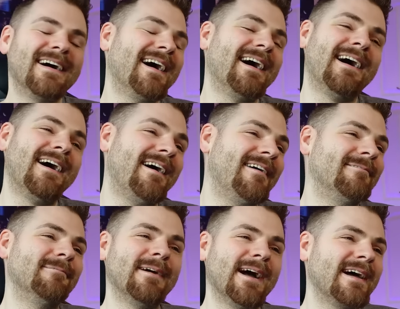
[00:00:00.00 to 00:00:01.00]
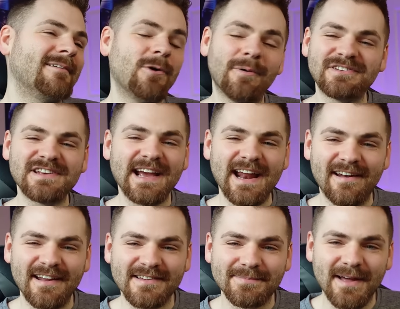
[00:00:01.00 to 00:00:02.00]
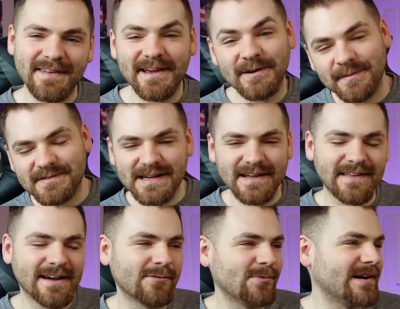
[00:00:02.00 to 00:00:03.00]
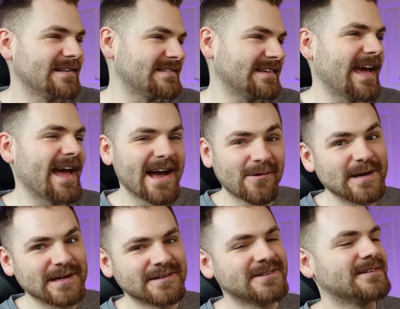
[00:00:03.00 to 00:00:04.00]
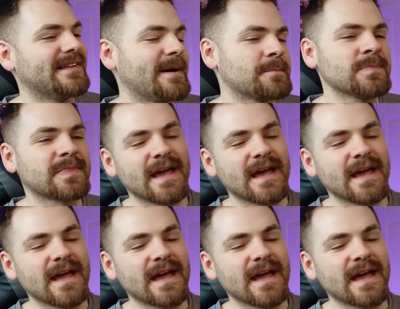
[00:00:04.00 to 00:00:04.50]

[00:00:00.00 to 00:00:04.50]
Oh, man. What are we checking out next Monday? You want me to check out the other ones? Yeah, we can do that.